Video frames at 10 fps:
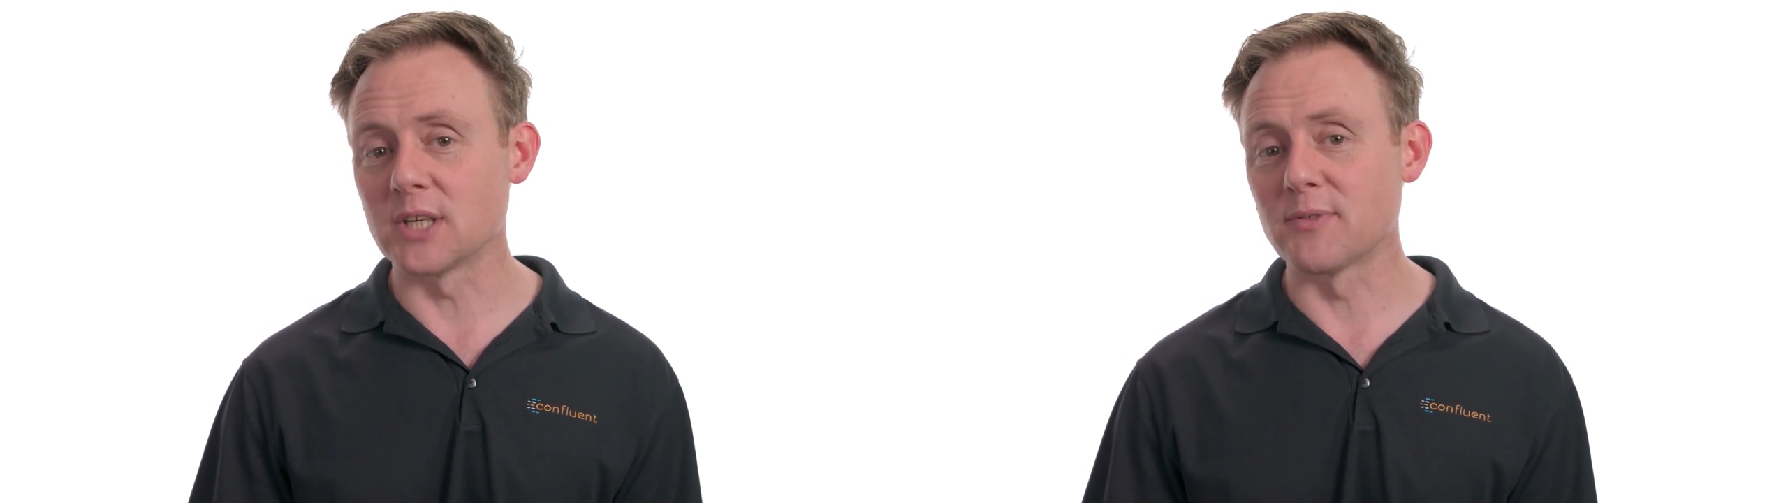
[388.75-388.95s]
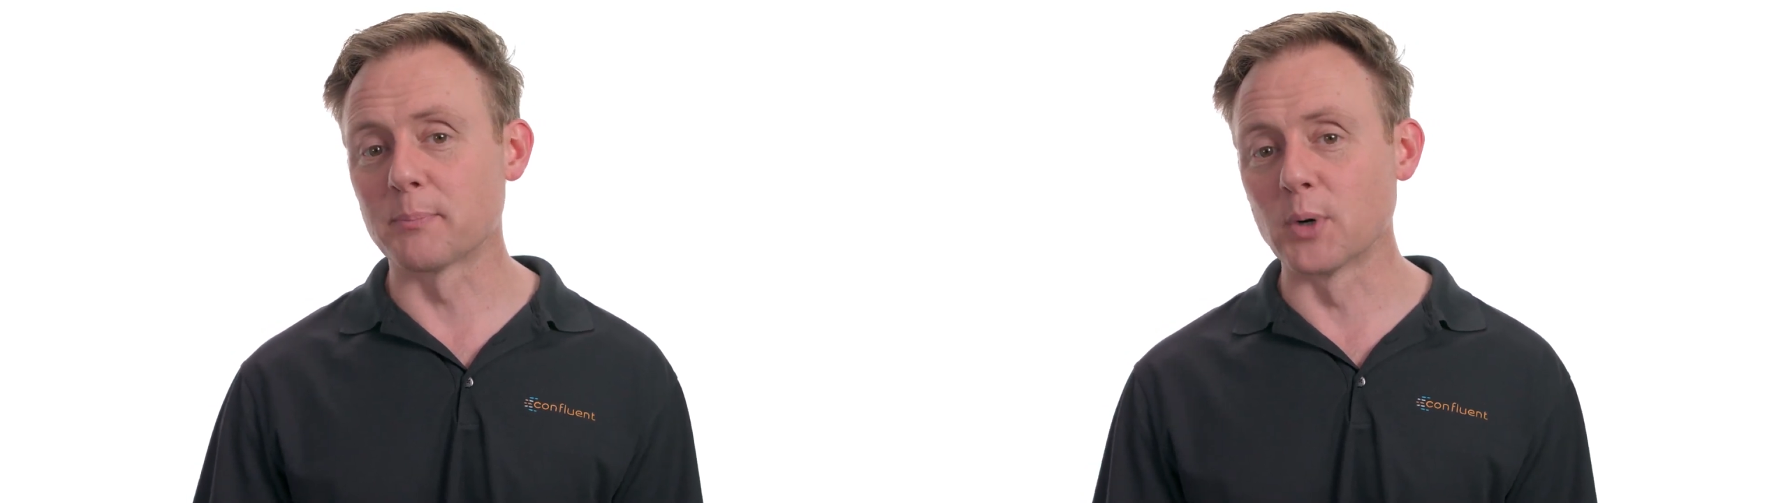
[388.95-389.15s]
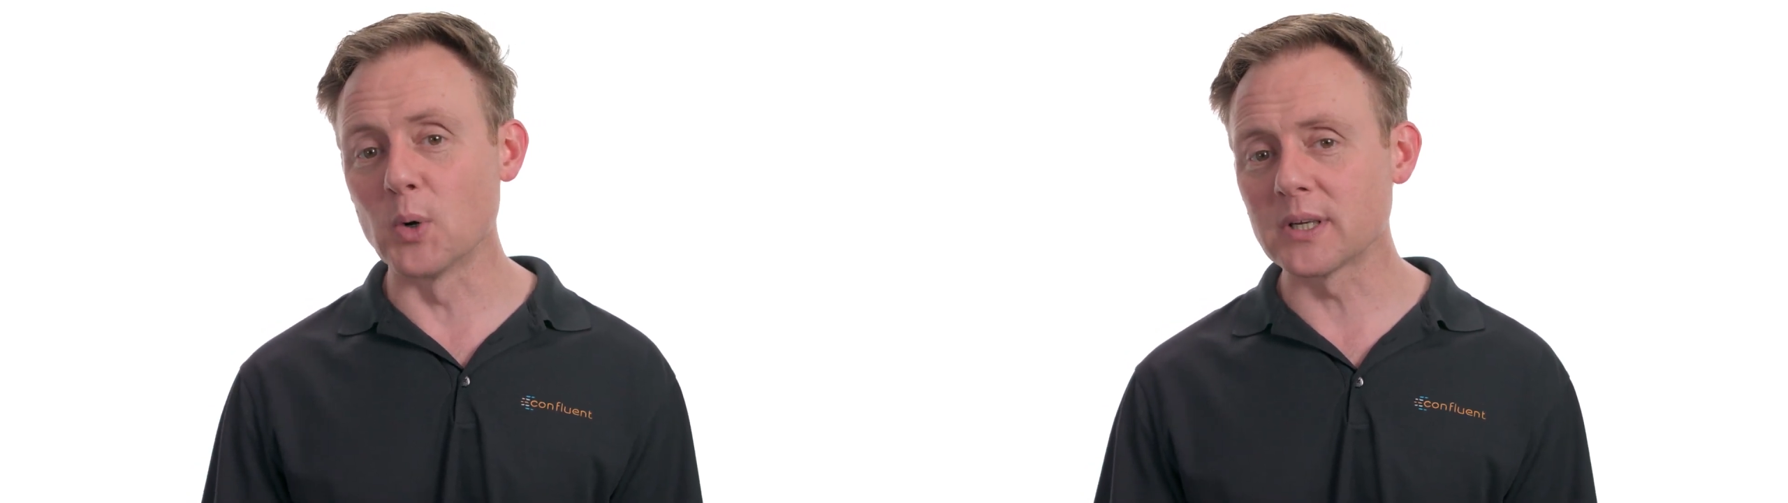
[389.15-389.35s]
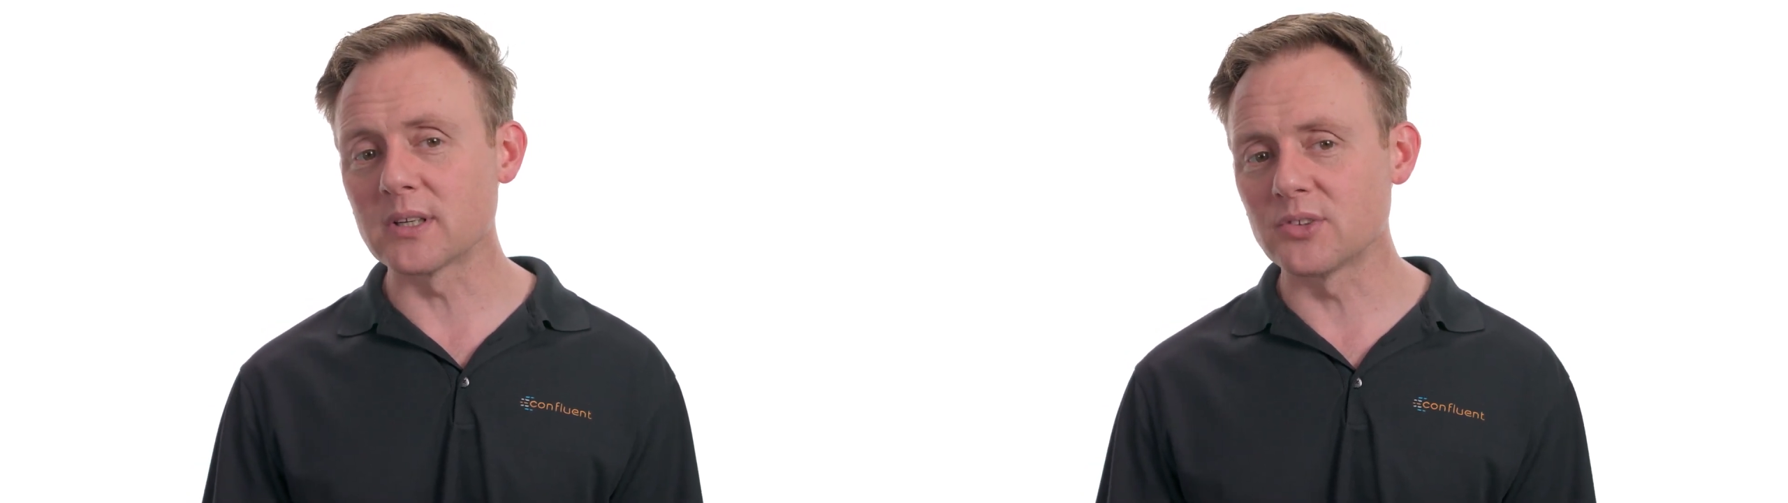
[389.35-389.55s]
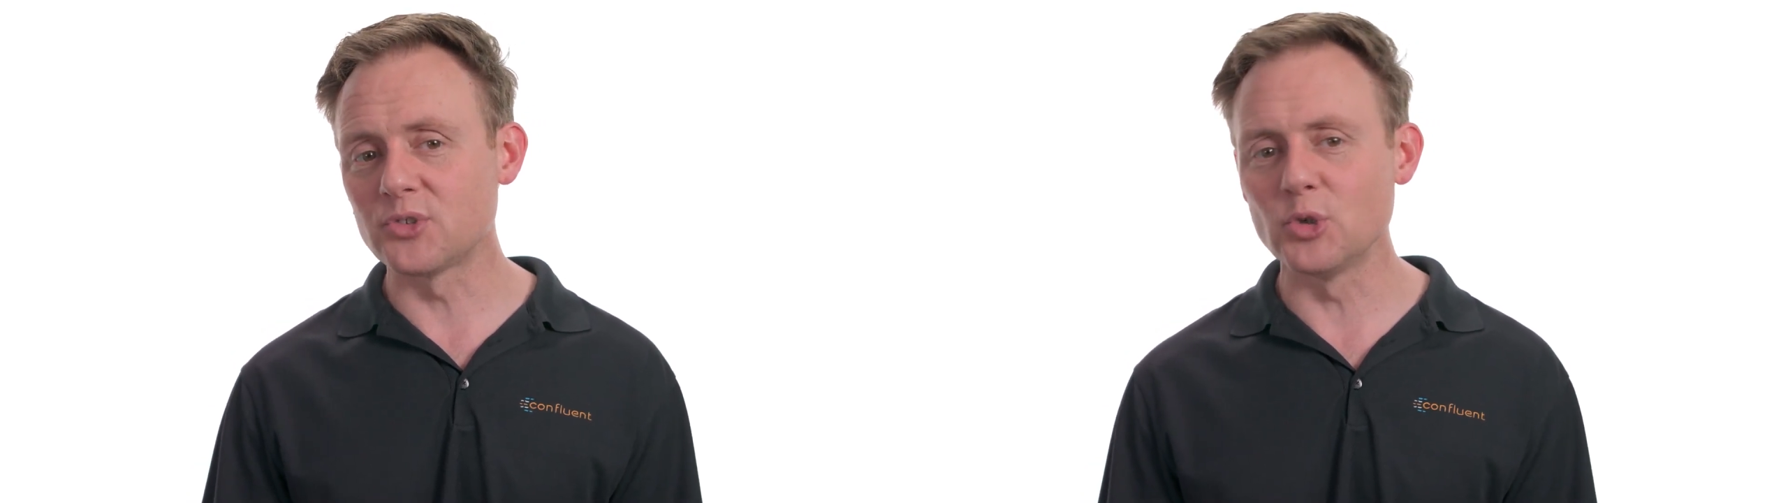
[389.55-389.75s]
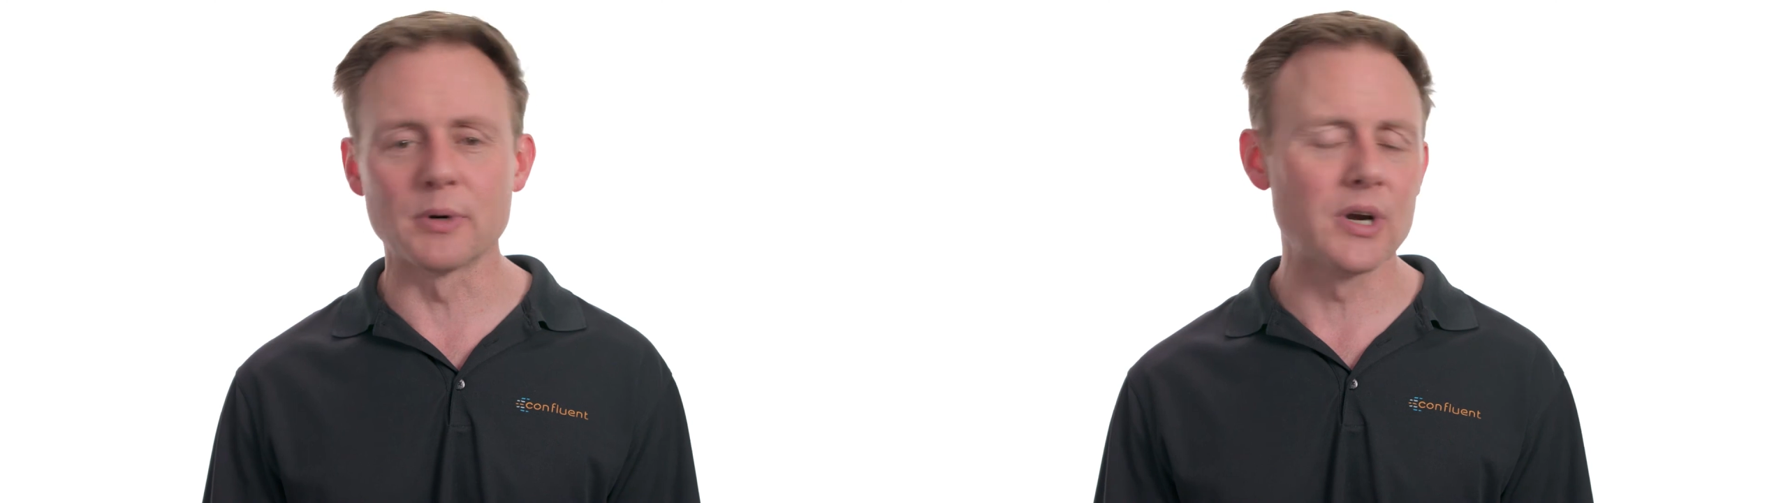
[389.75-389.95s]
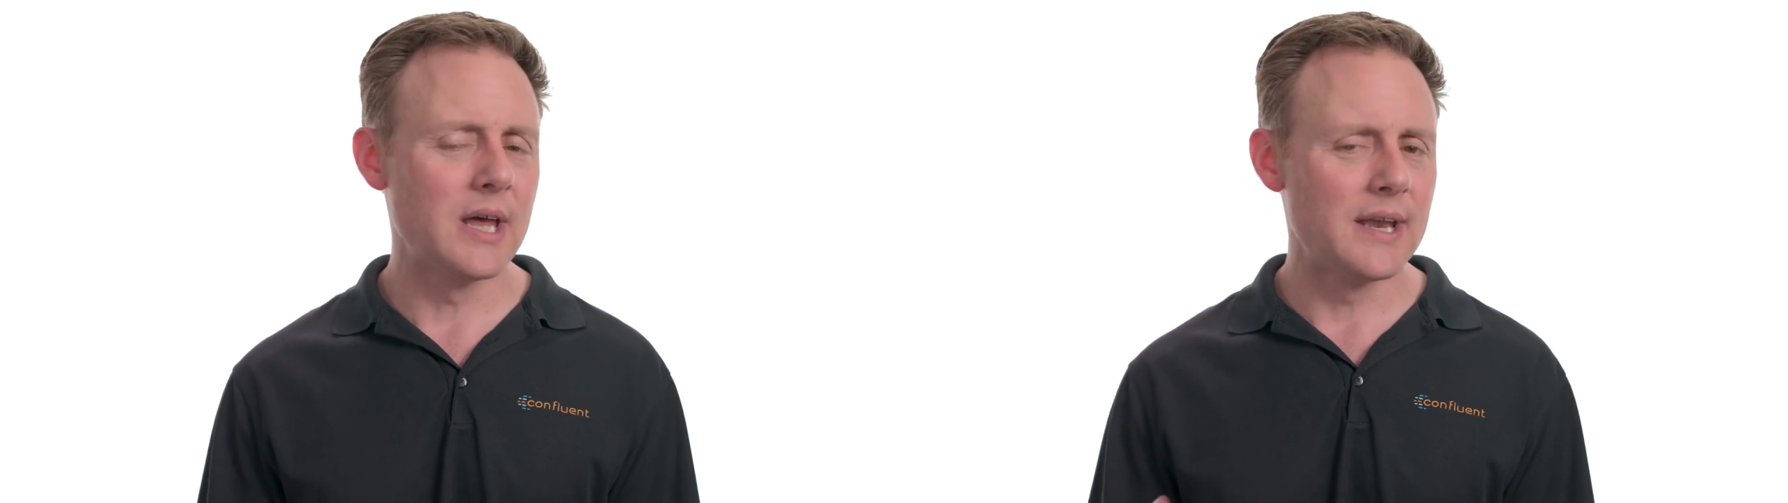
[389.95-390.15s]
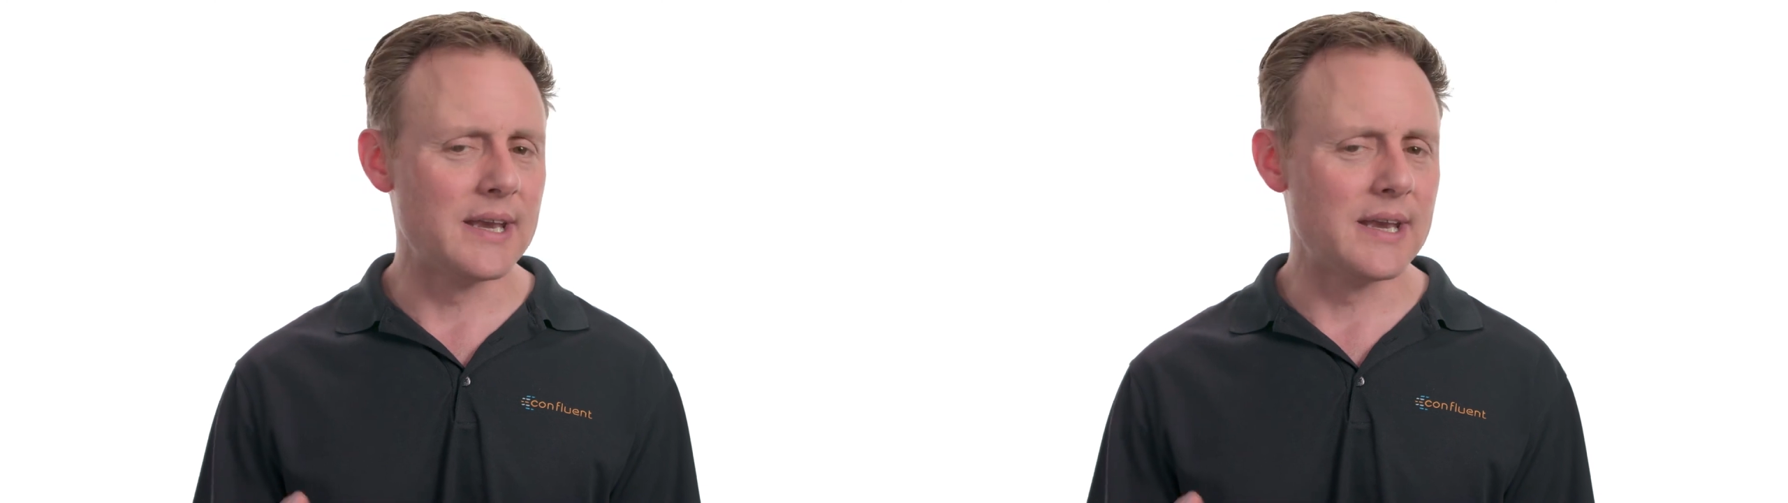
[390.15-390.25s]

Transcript: of a broken consumer